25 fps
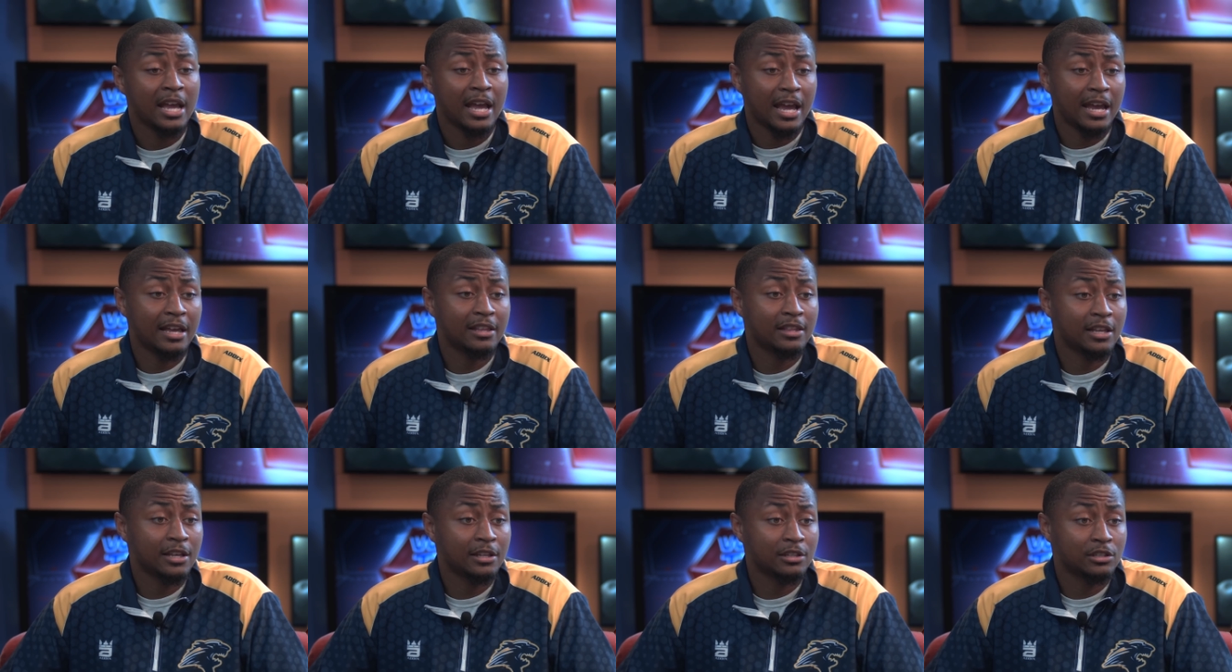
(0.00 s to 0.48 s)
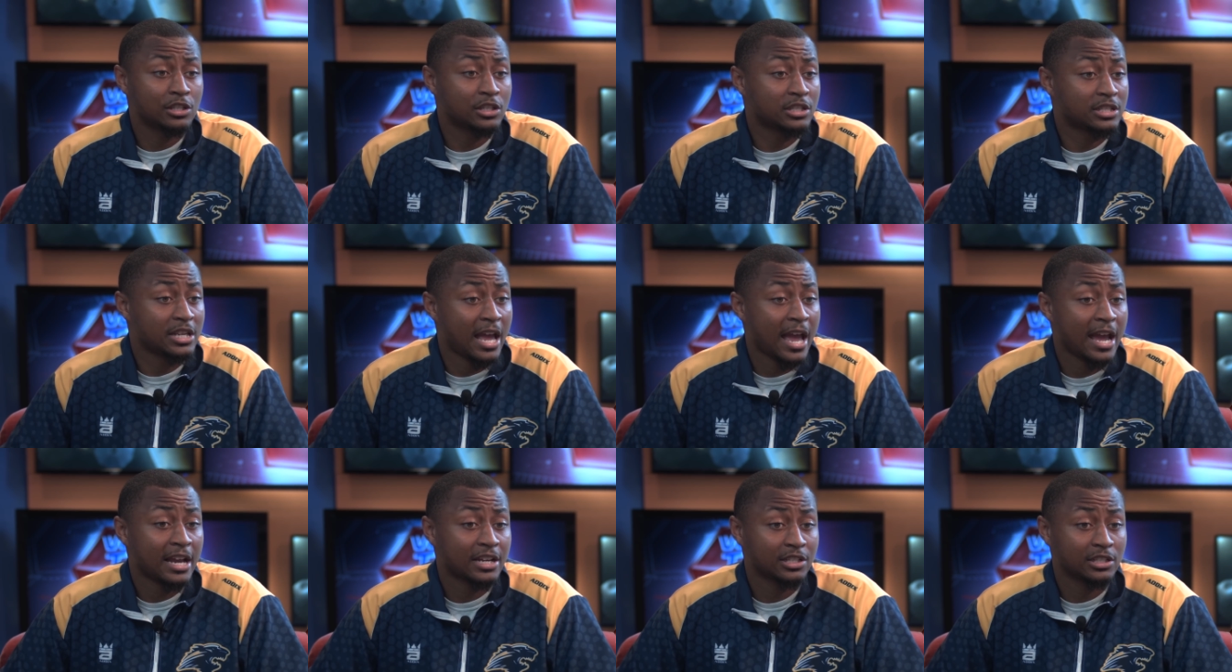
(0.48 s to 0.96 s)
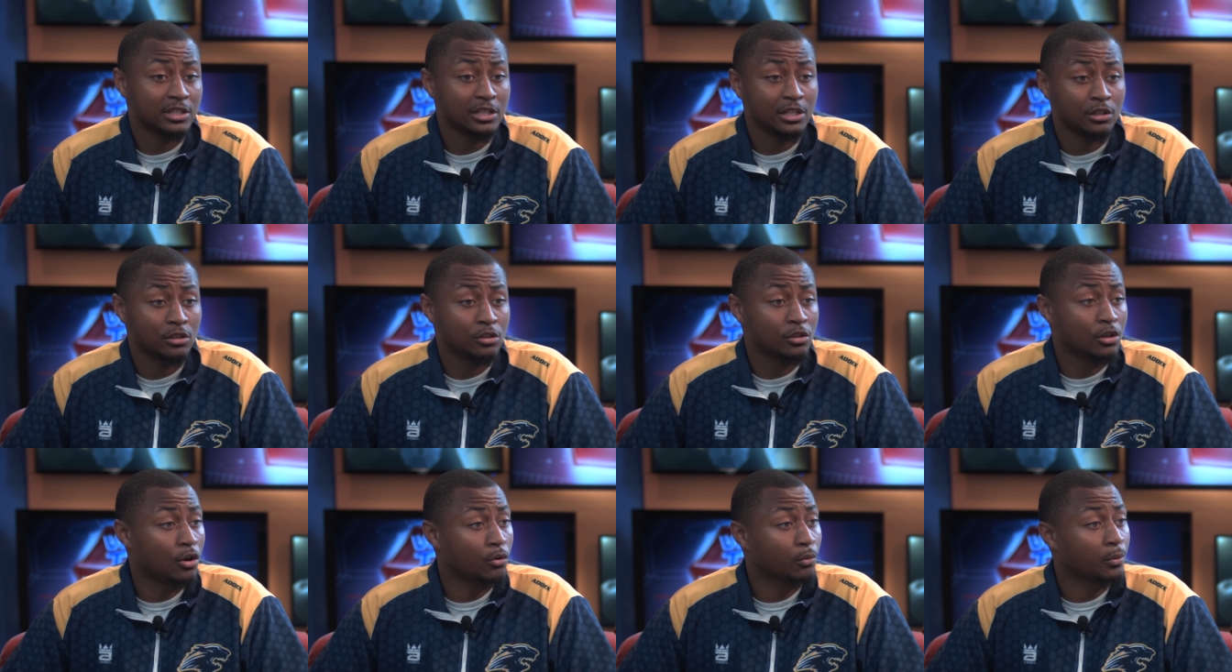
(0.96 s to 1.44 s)
and then just actually
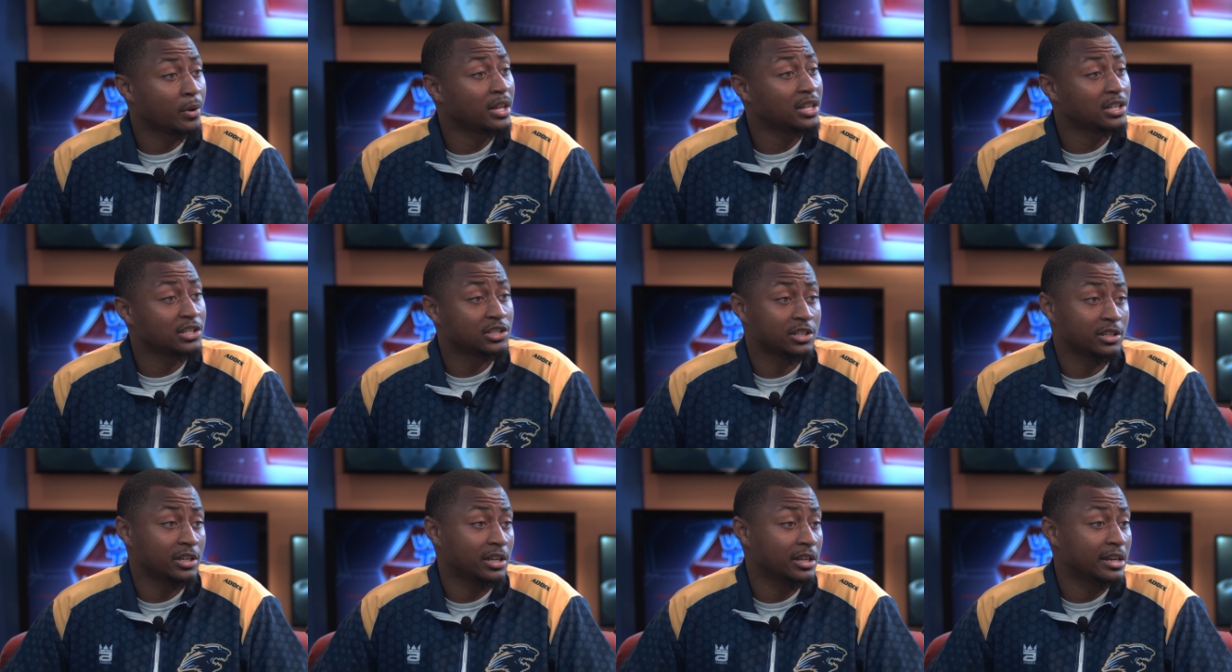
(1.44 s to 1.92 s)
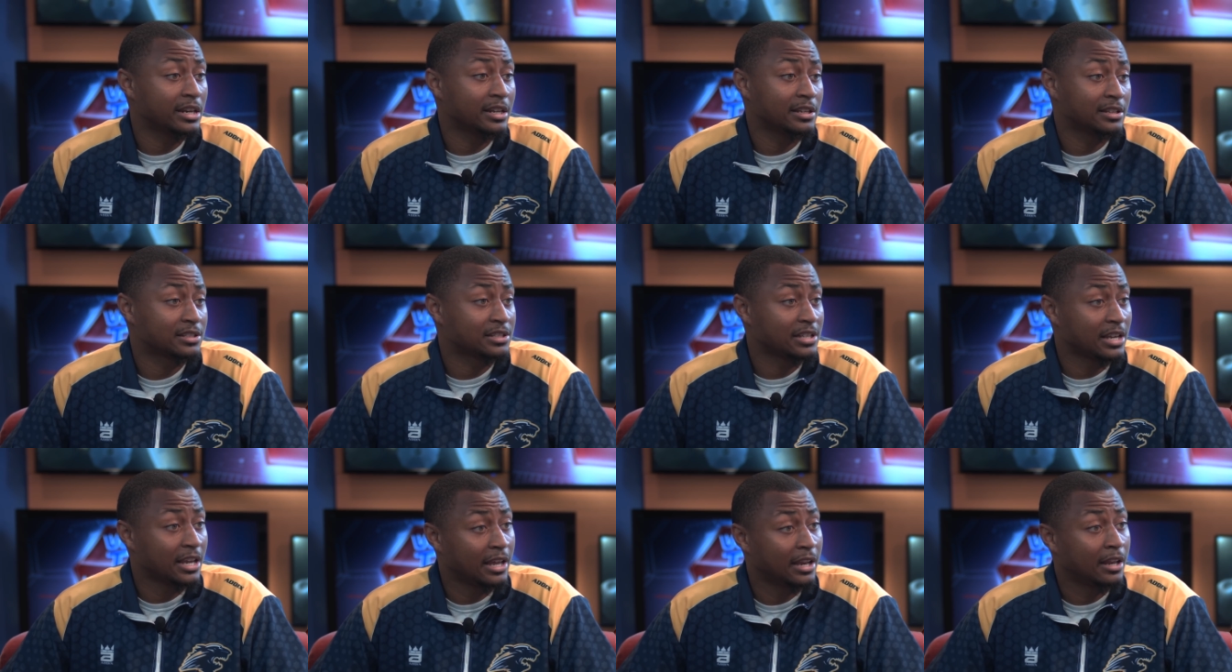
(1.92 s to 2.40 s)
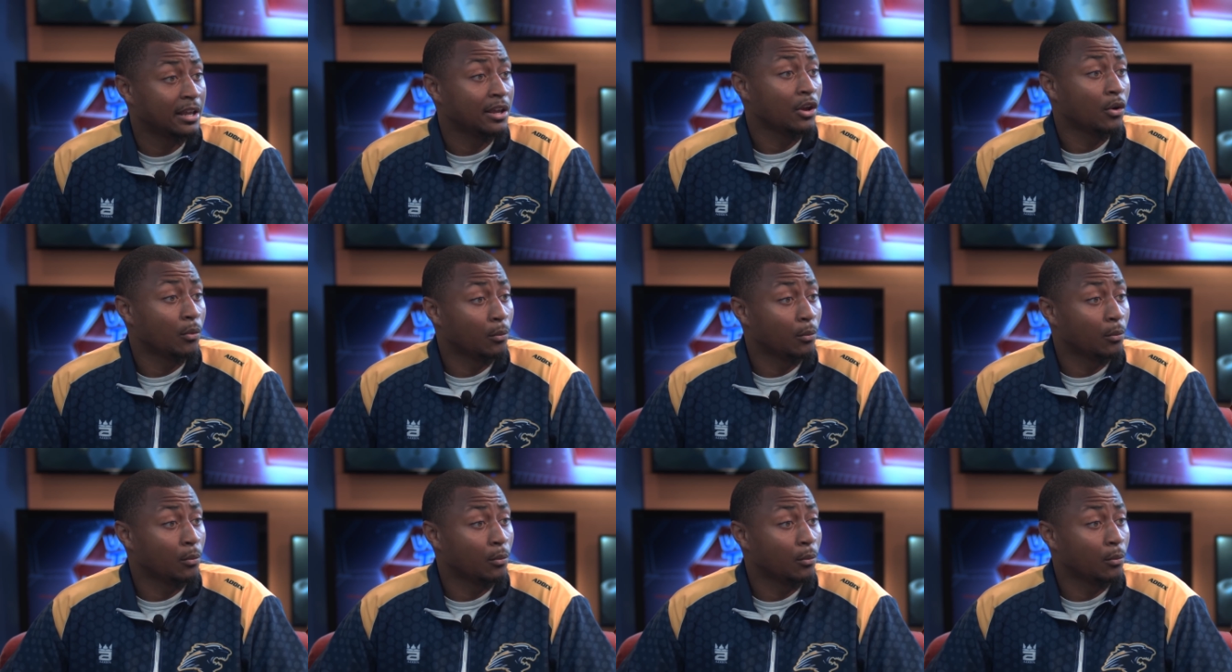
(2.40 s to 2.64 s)
you know relishing in it and saying